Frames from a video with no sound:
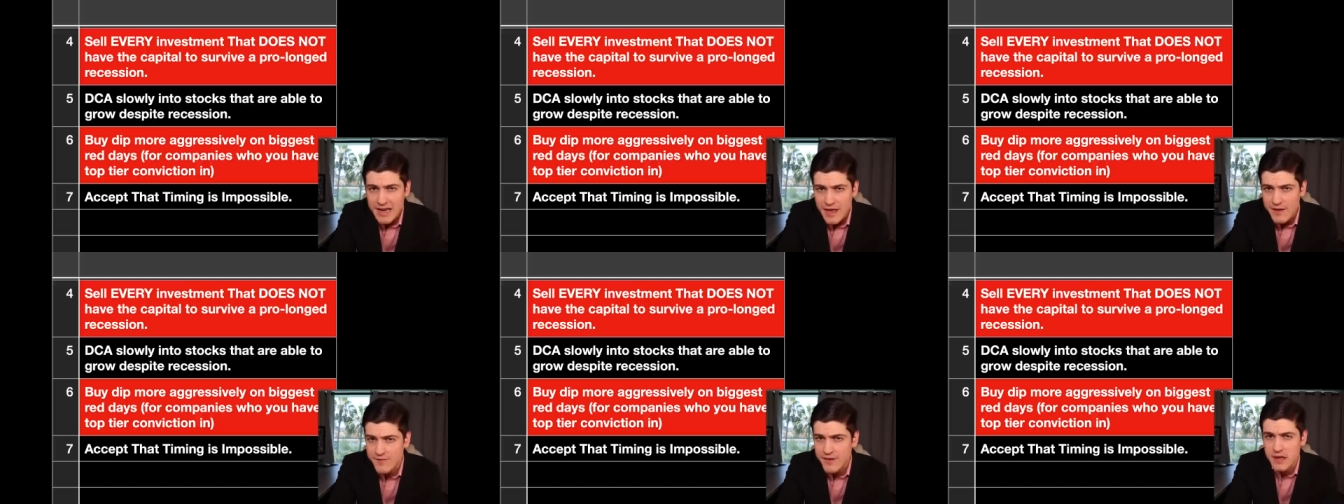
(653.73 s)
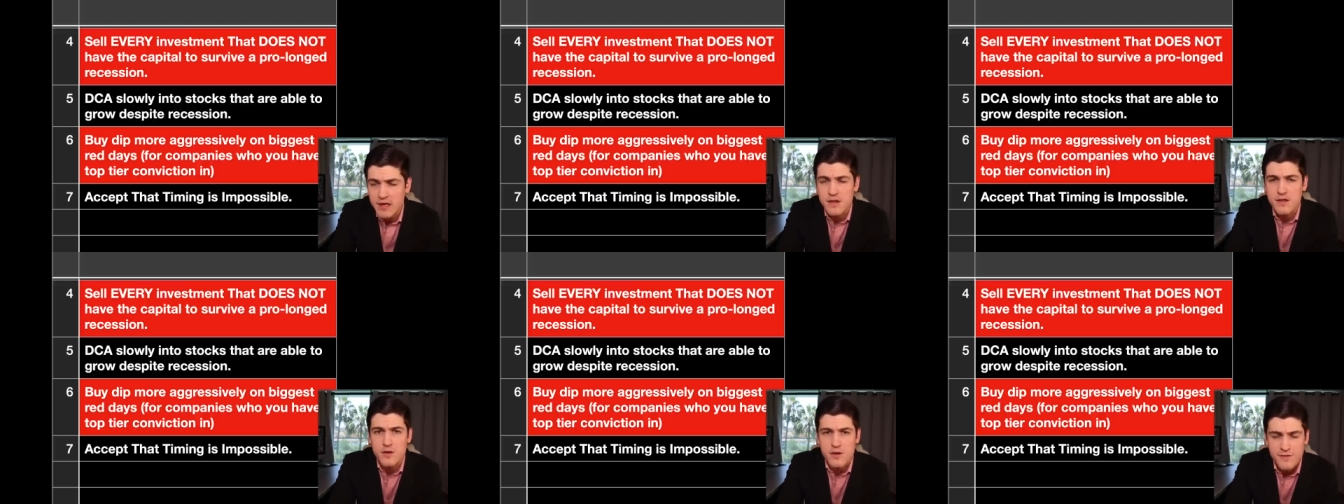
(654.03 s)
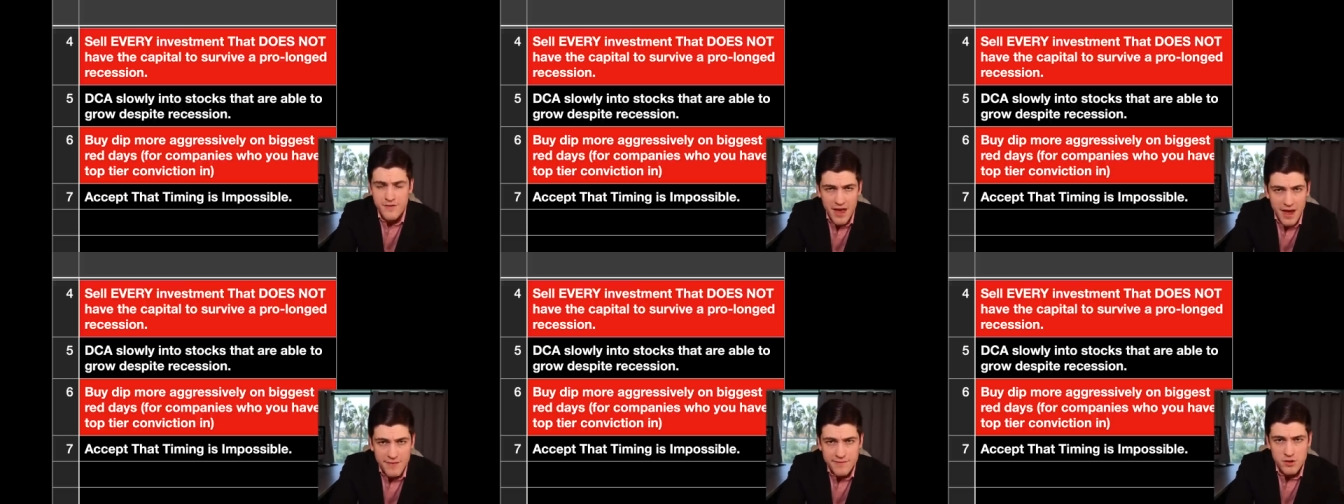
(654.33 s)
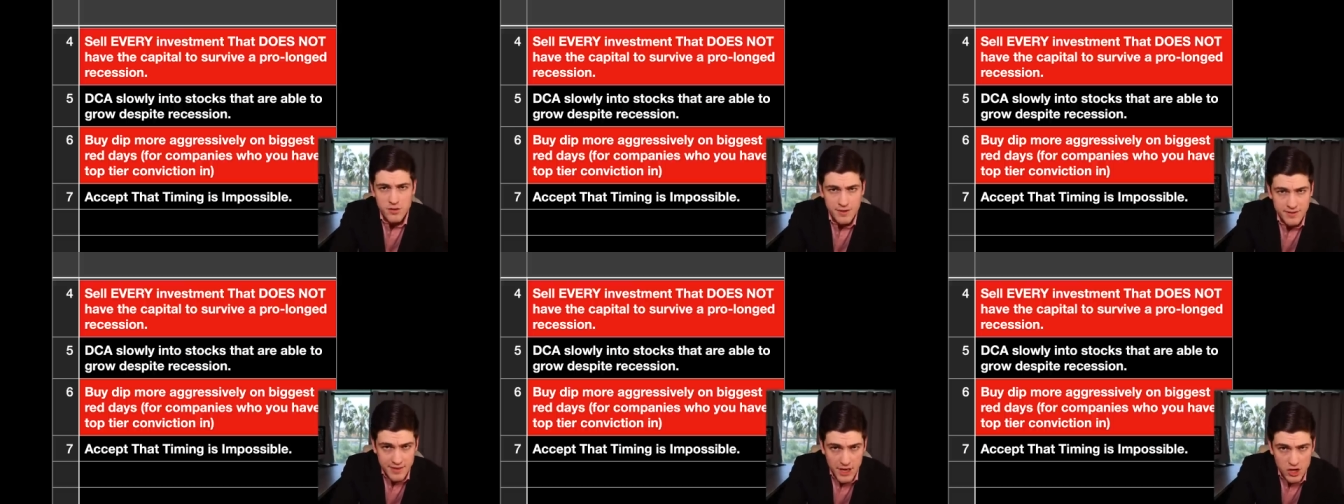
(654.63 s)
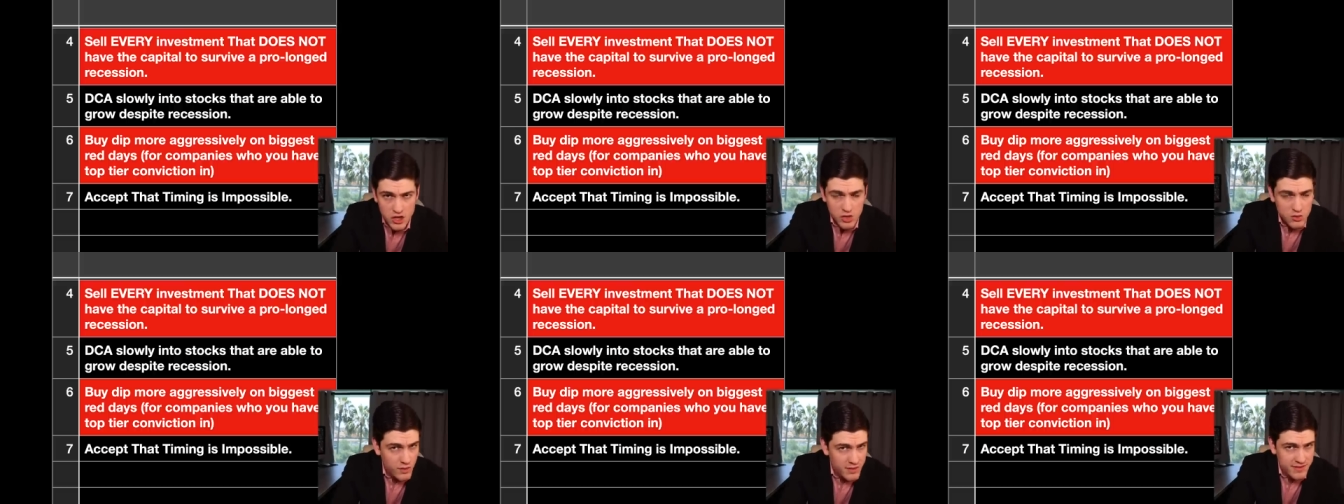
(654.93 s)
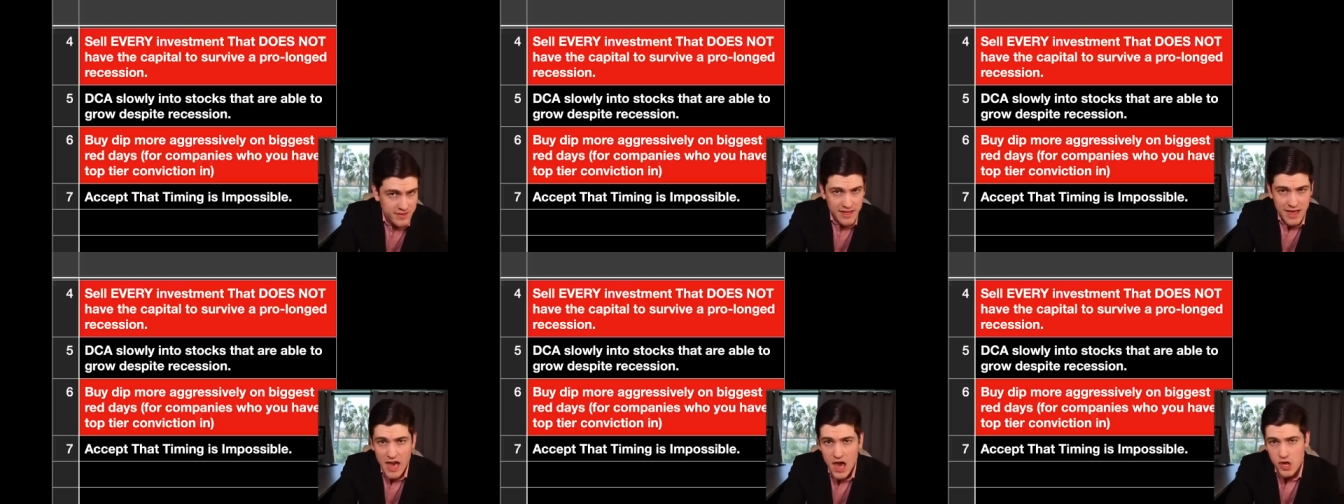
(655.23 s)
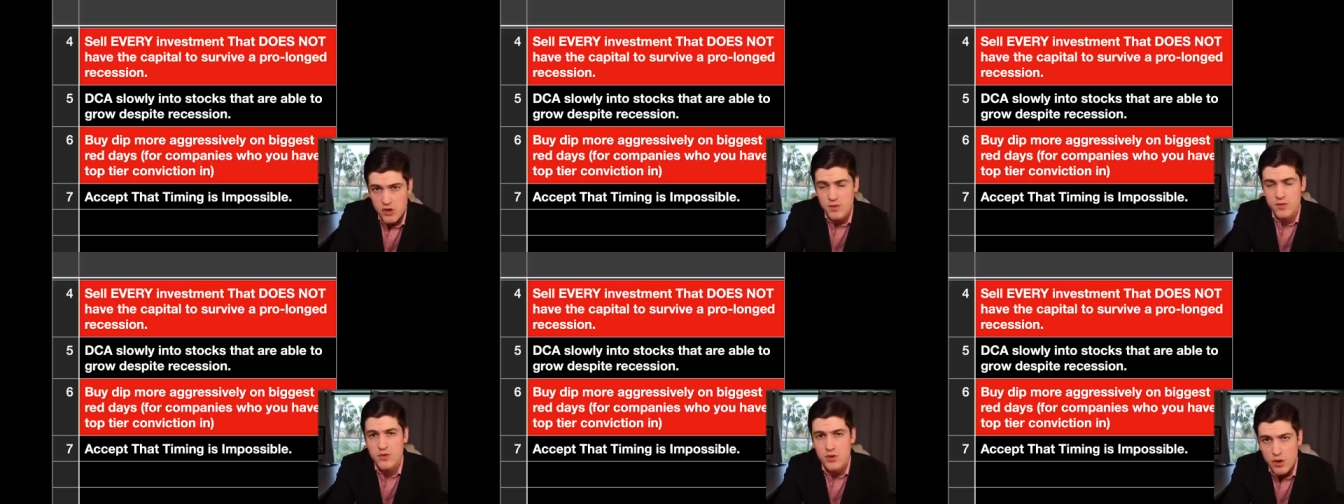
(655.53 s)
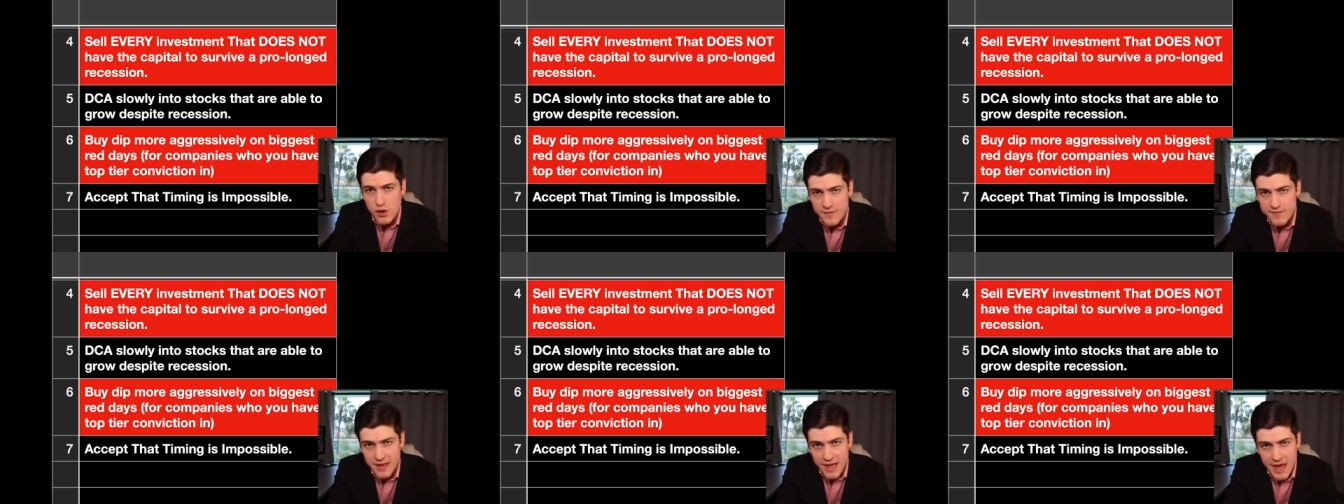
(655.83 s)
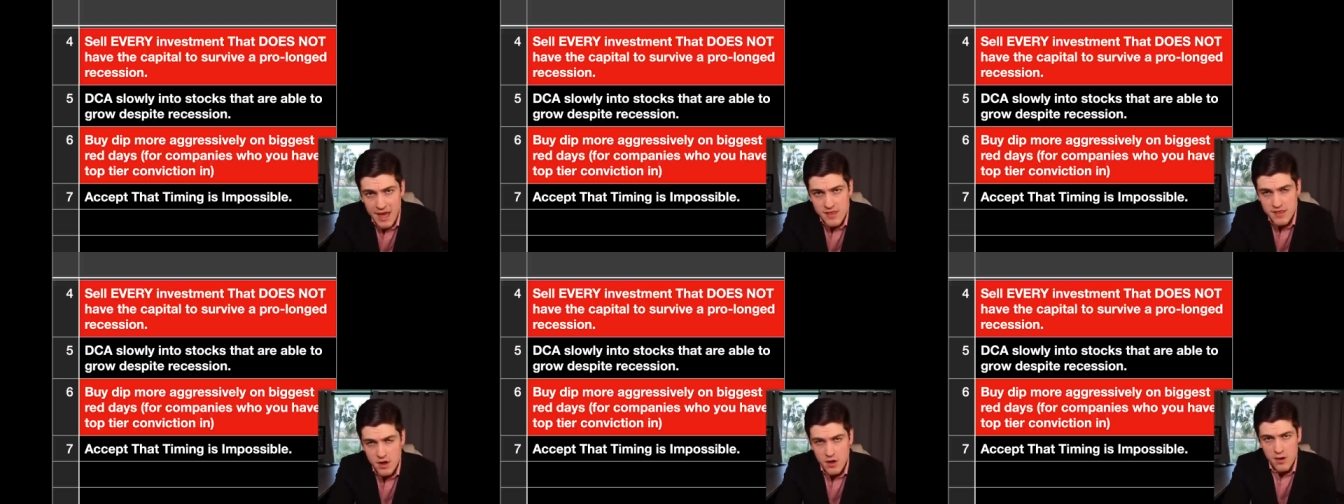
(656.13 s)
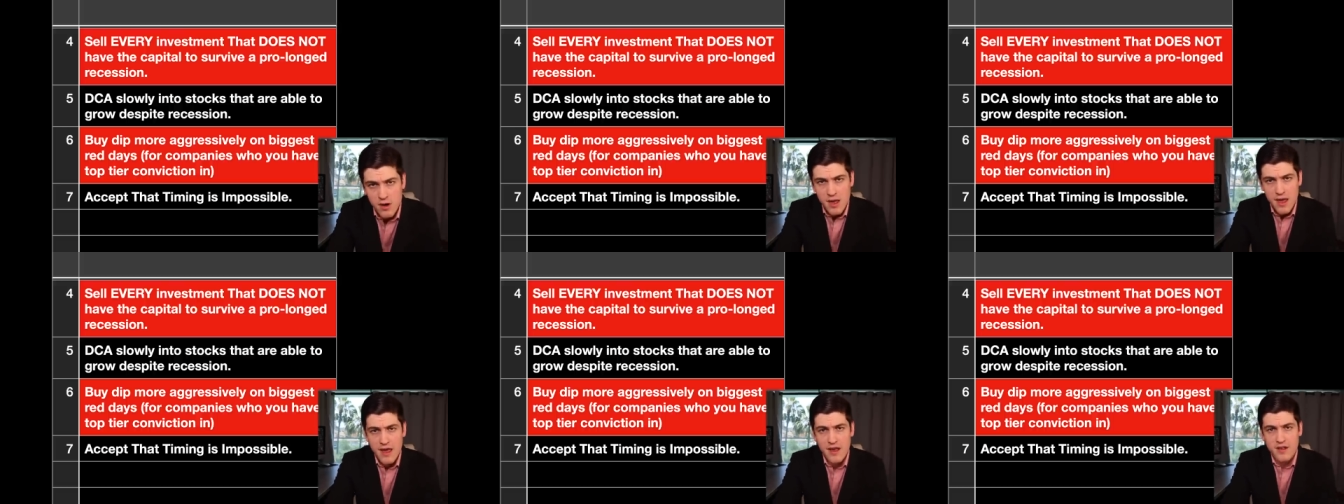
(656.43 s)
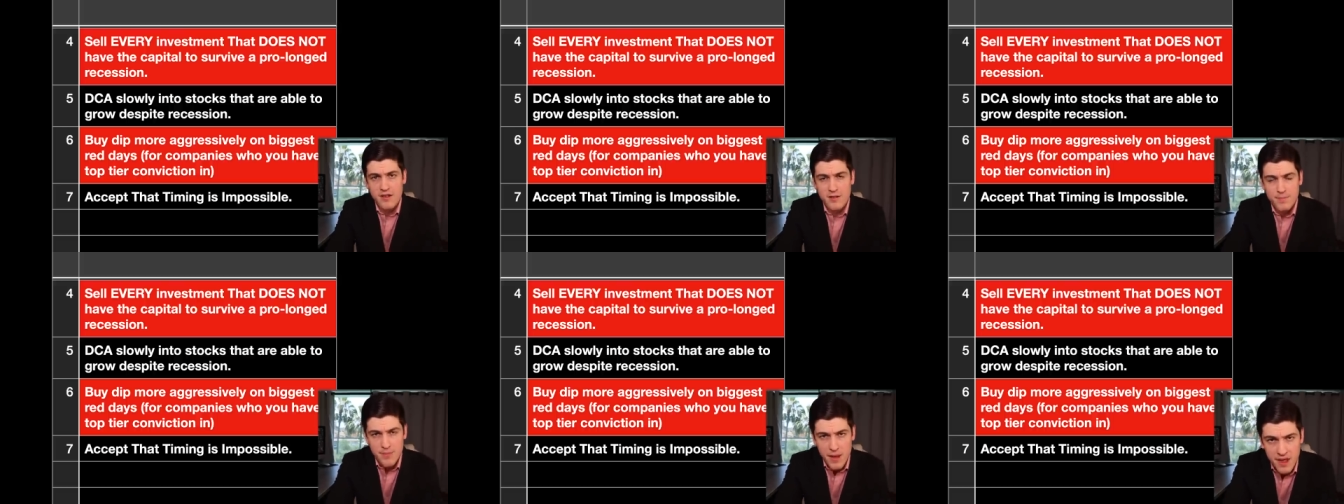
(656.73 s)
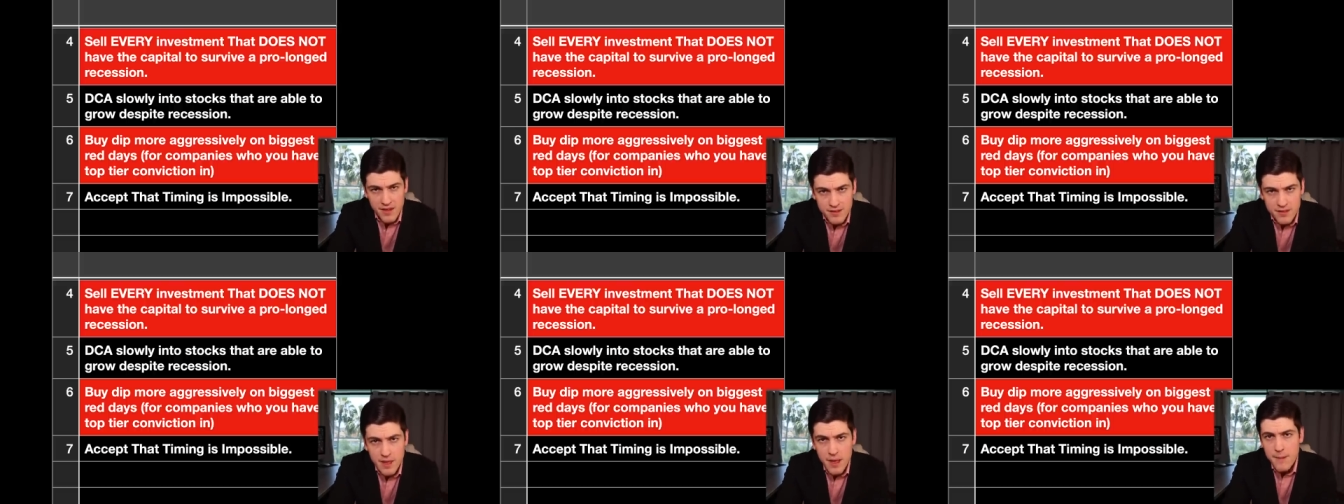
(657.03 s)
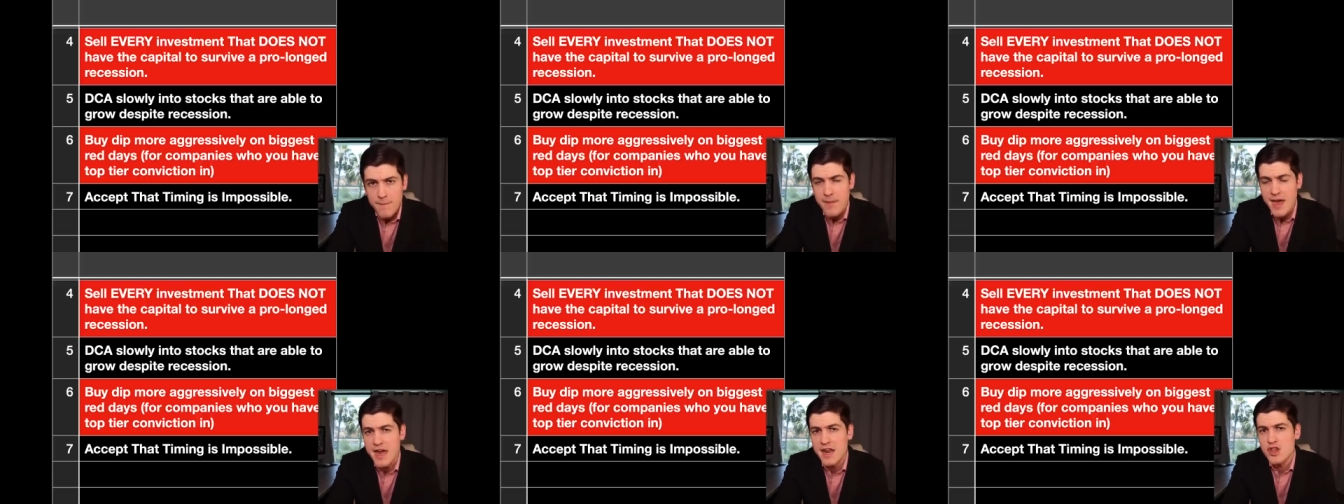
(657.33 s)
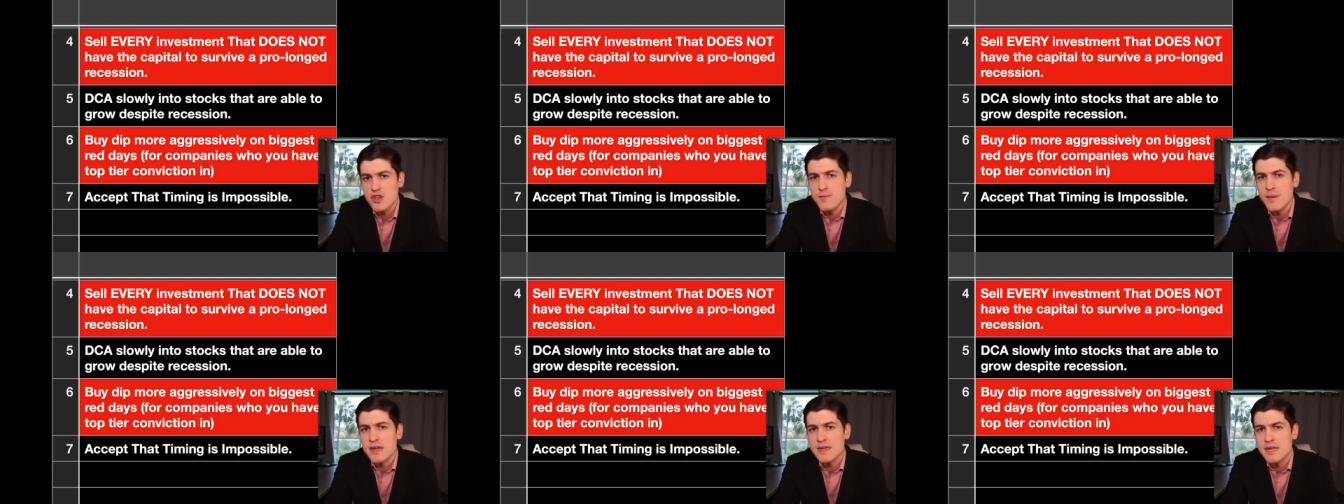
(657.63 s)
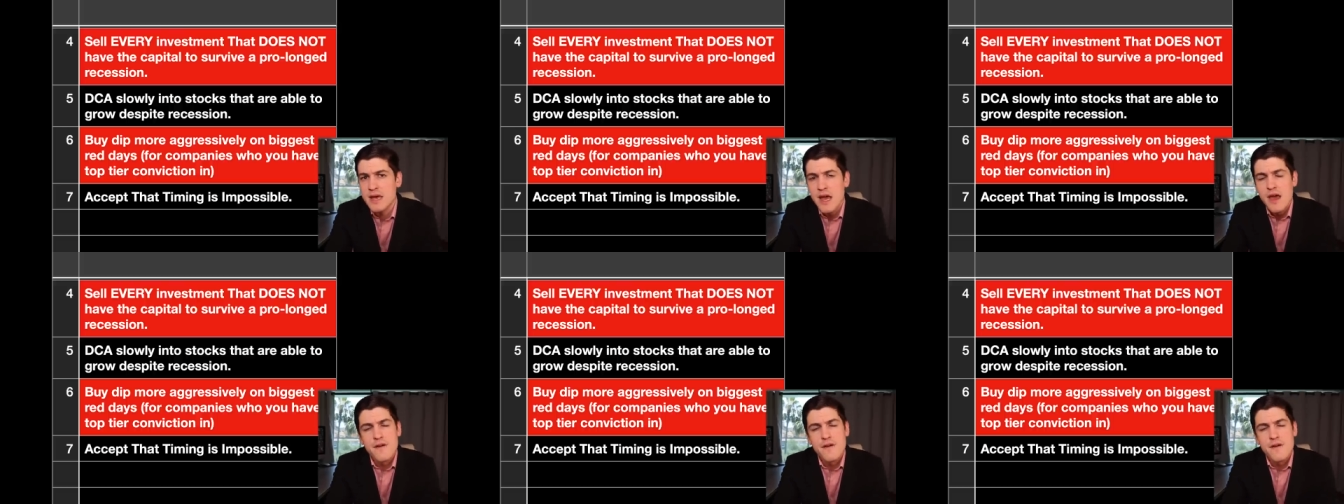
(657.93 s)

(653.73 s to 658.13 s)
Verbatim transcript: If it can survive the recession with the cash reserves and their expense management,